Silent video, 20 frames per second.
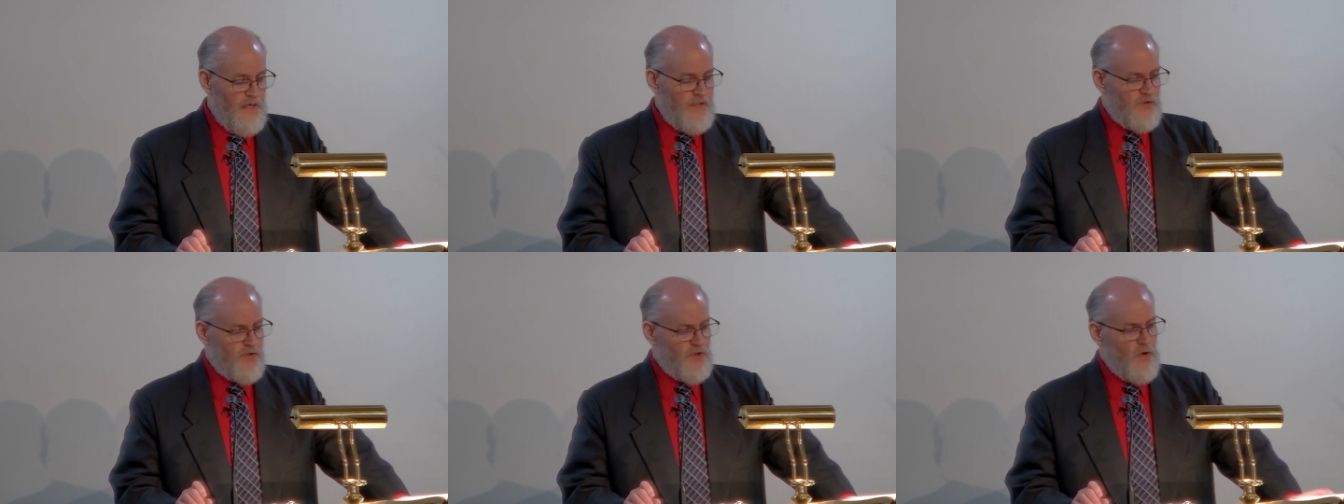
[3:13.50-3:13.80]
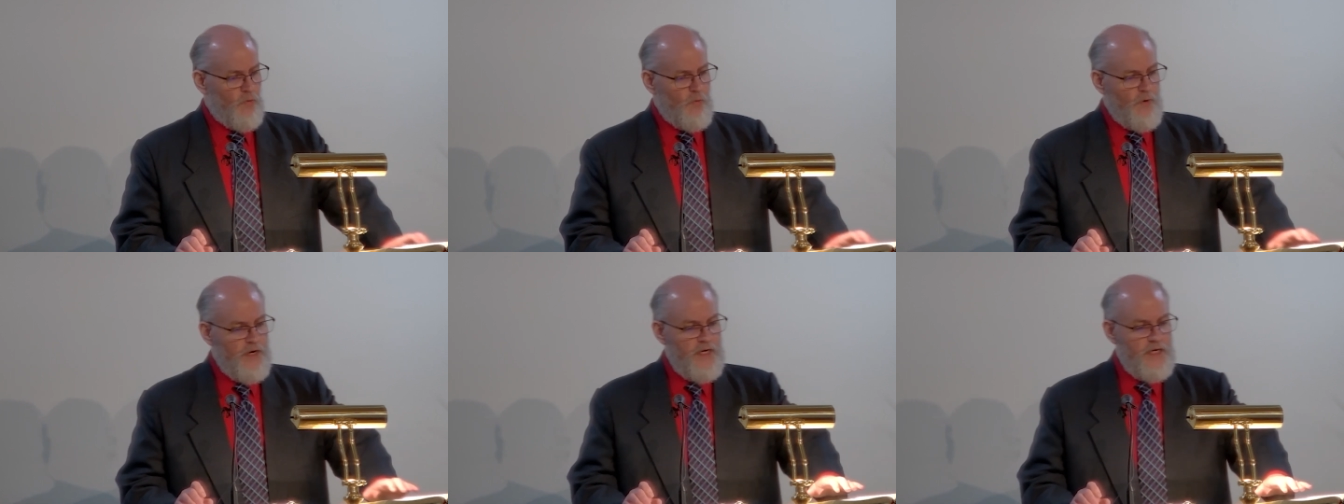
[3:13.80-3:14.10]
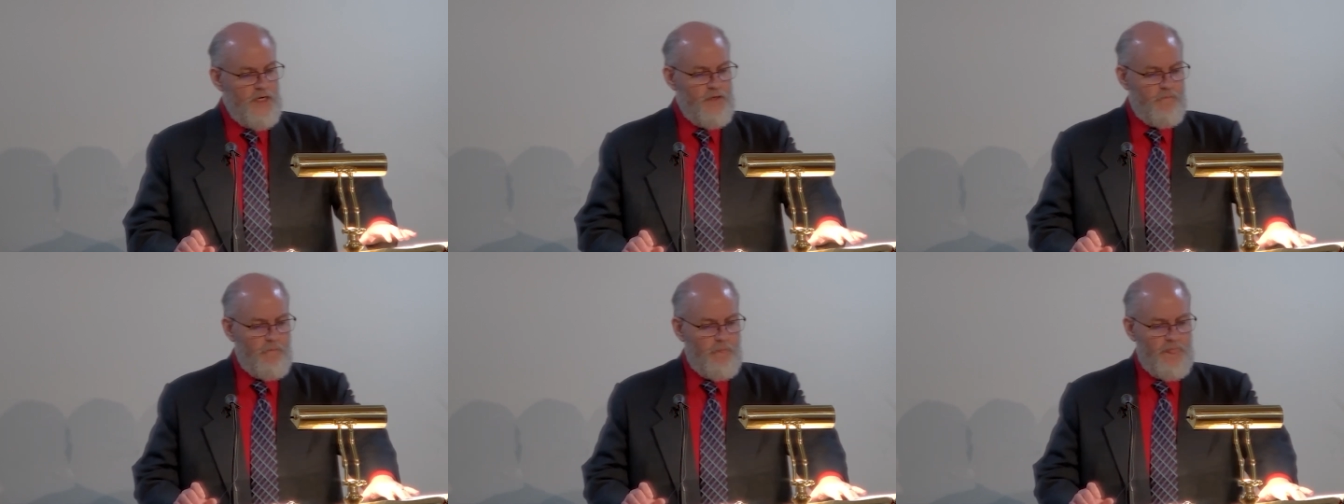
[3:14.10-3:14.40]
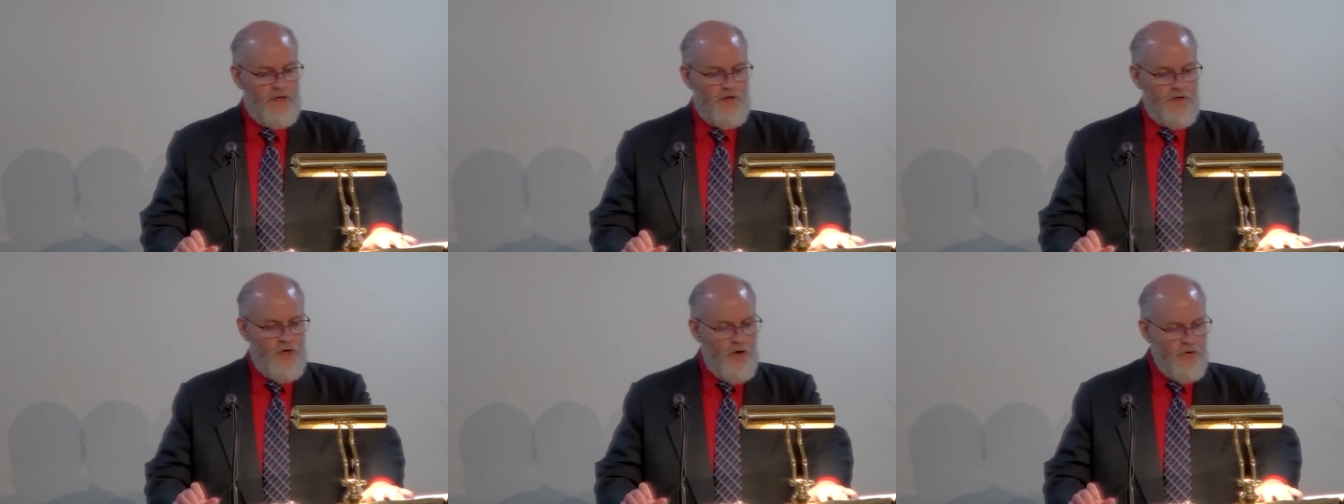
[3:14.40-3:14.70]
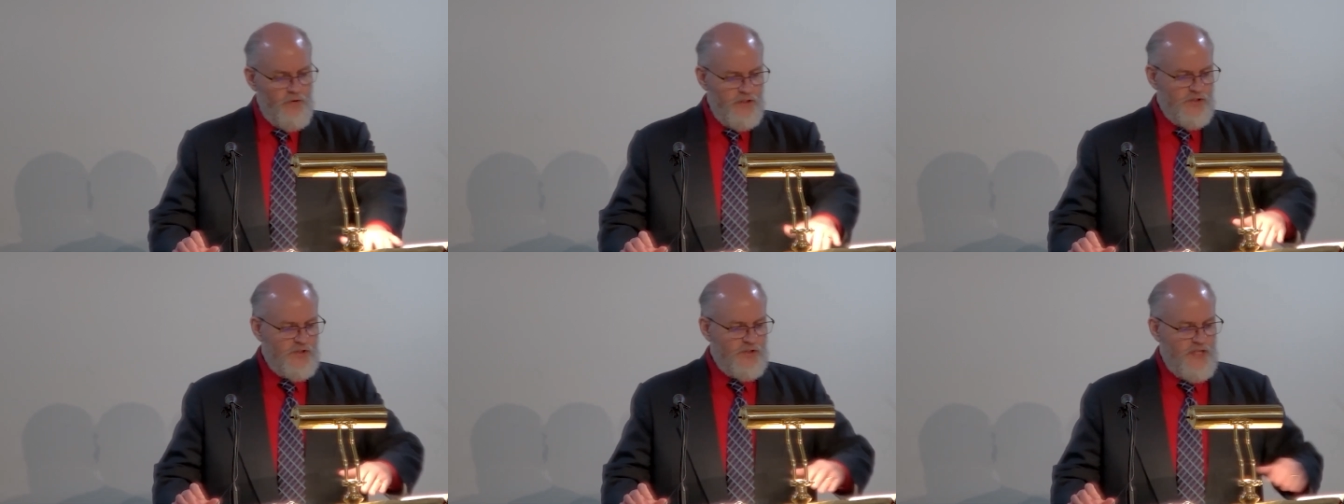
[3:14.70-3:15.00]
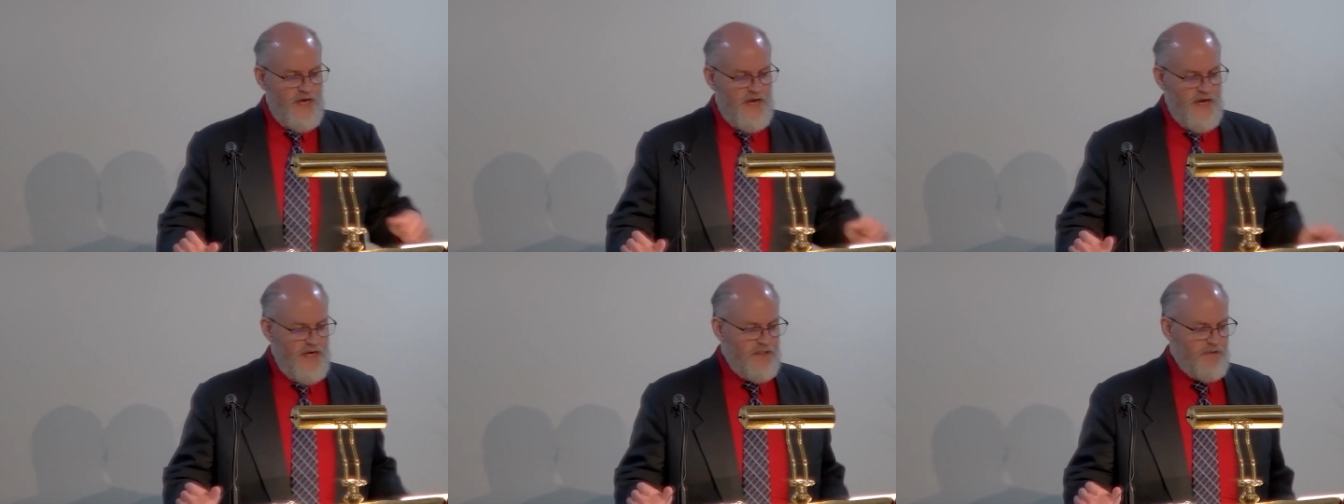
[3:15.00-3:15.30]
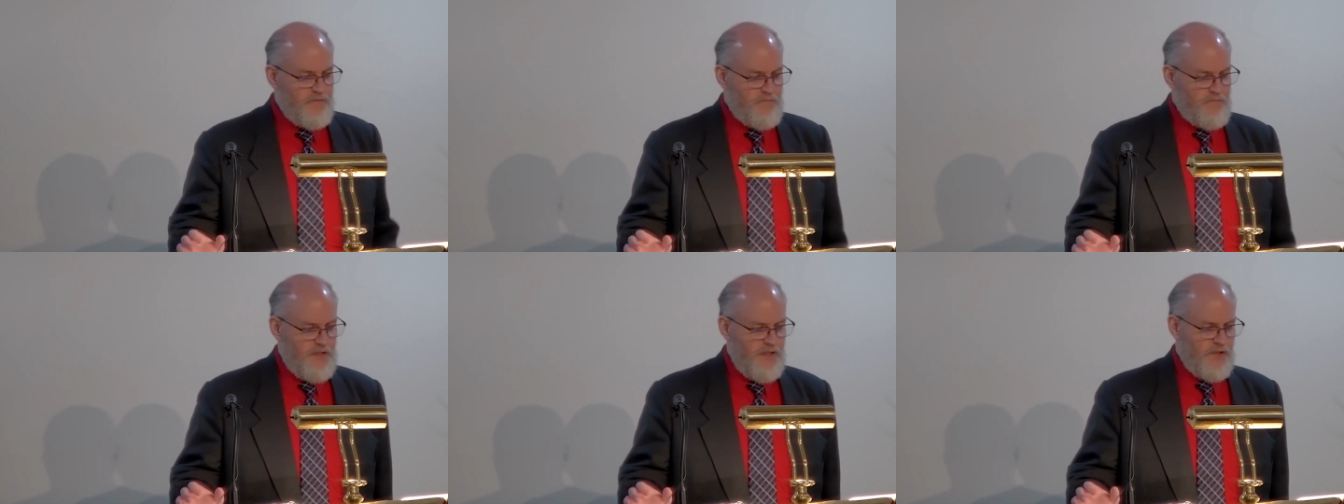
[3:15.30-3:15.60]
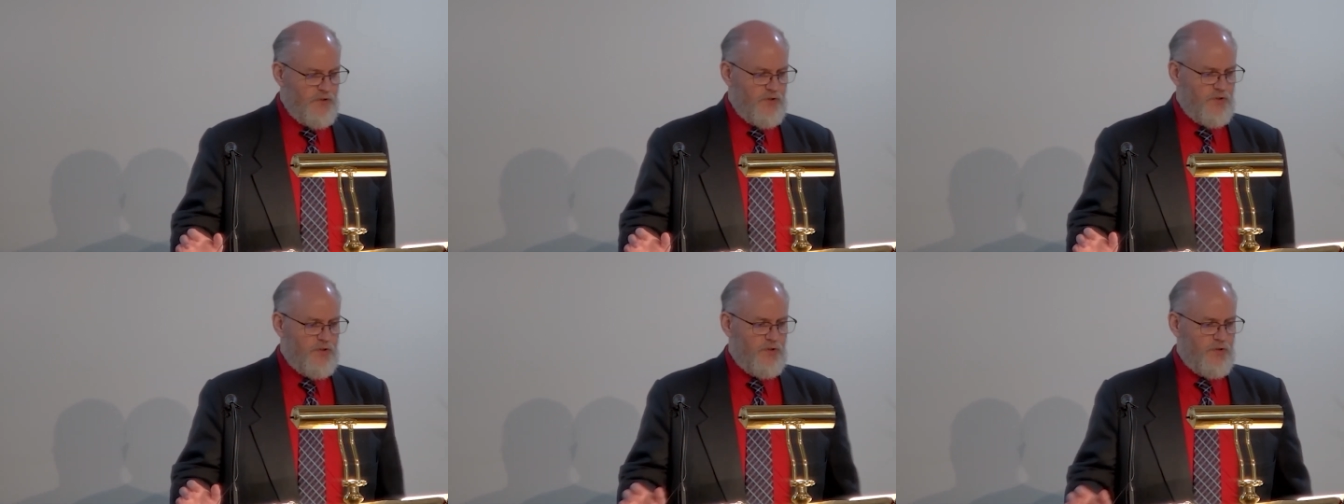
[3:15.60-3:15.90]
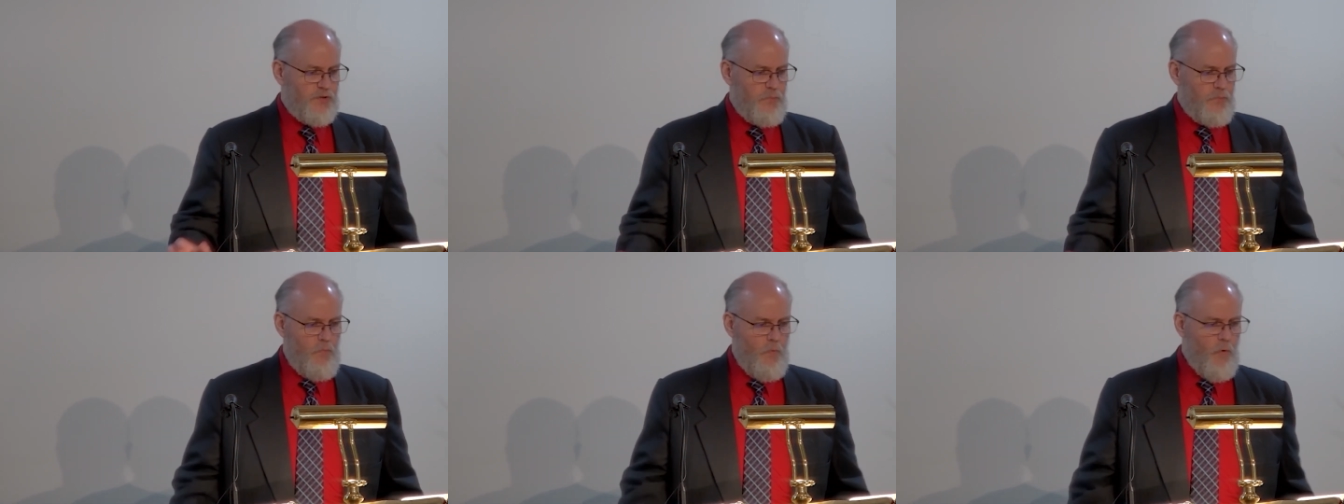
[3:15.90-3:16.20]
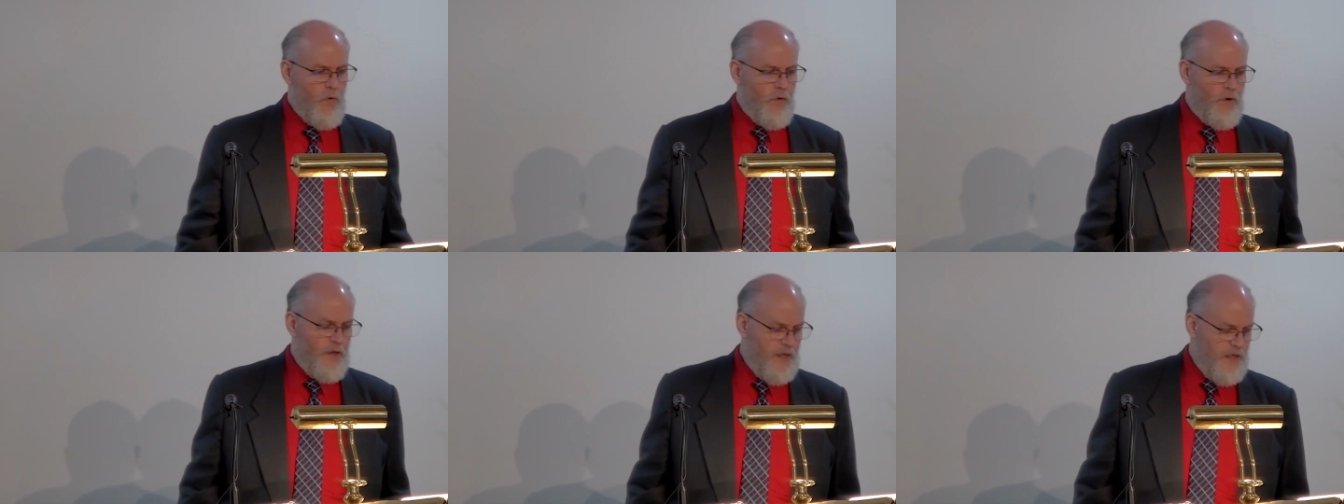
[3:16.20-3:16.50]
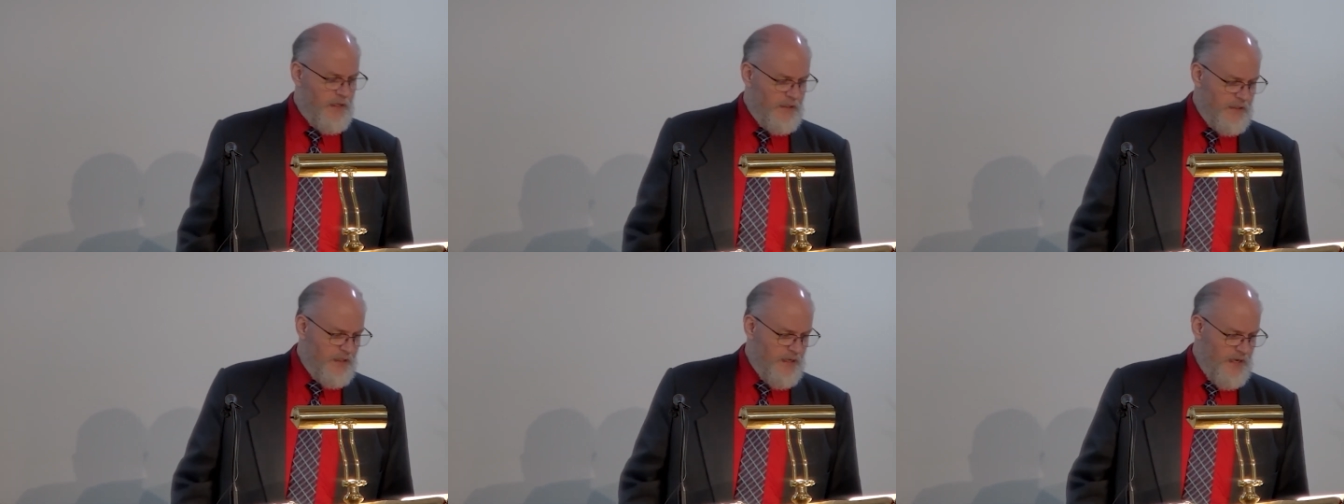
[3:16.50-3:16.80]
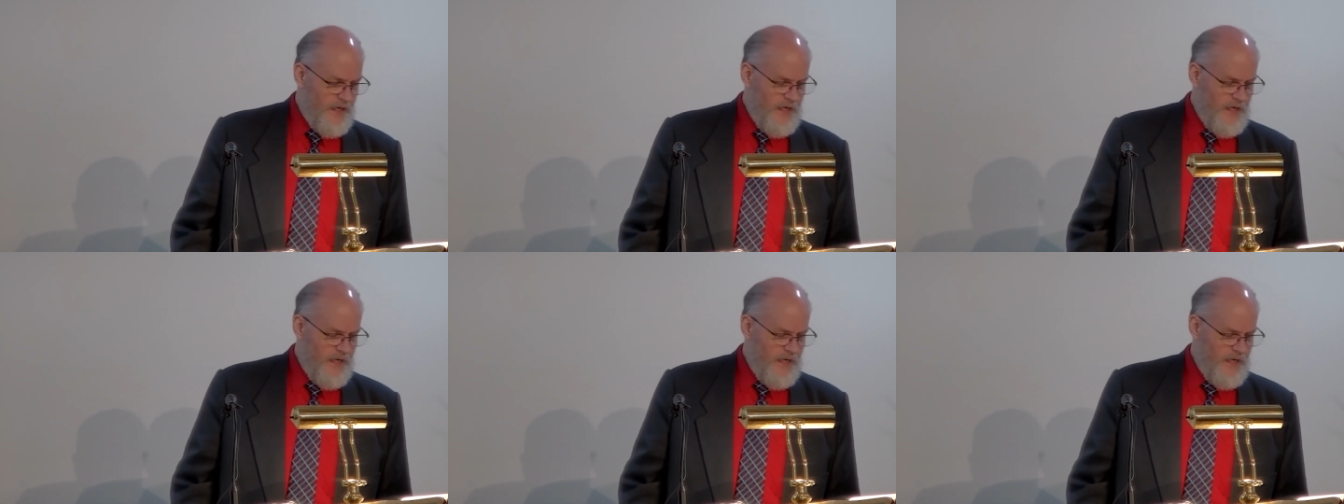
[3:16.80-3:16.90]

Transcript: And so we notice that this morning